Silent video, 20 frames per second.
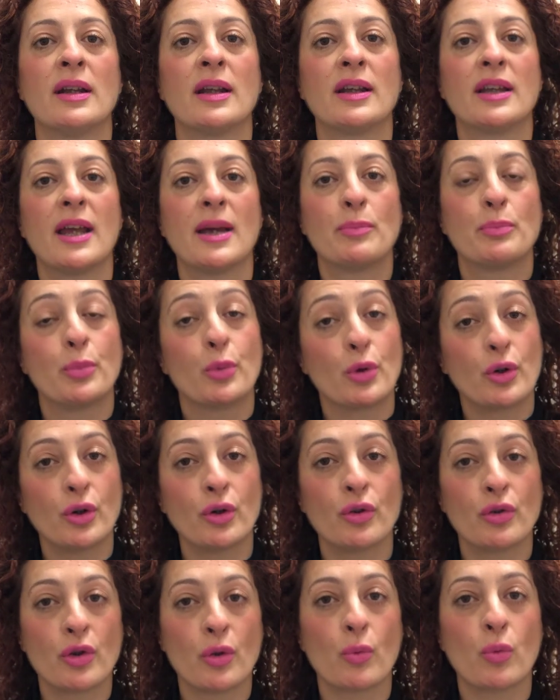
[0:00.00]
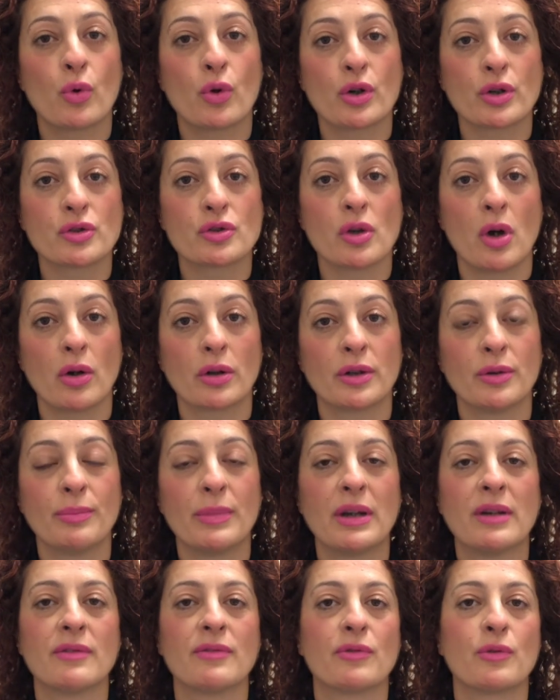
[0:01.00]
again, put it on a Word
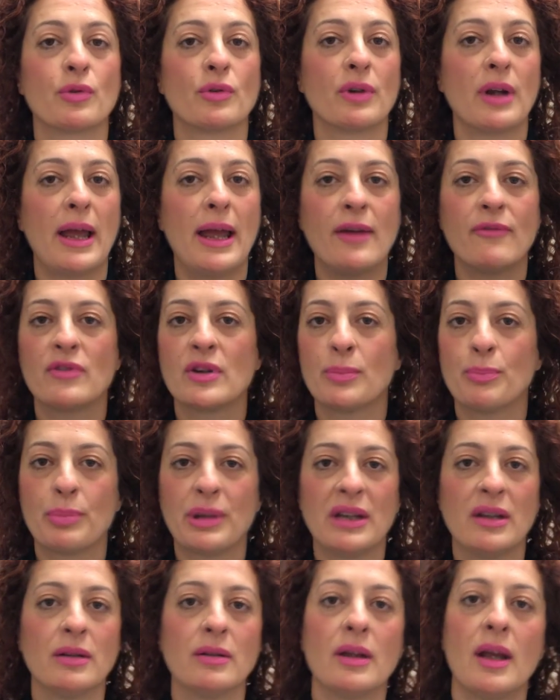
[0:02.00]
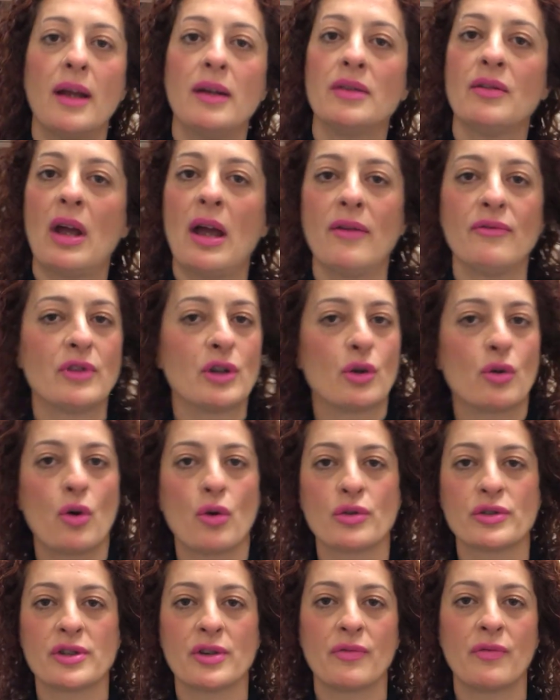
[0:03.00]
document for every pin and every
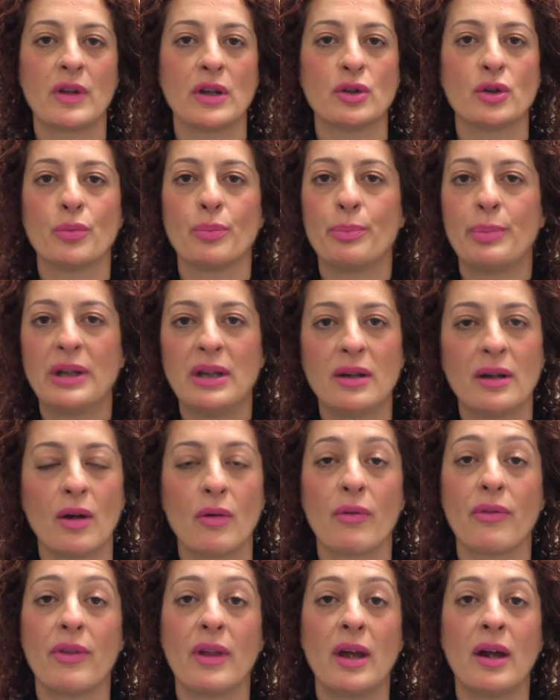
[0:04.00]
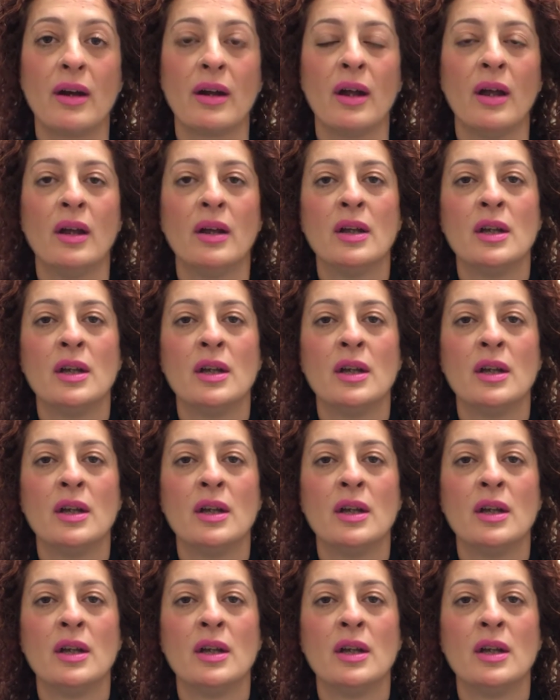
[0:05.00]
content that you pin out there,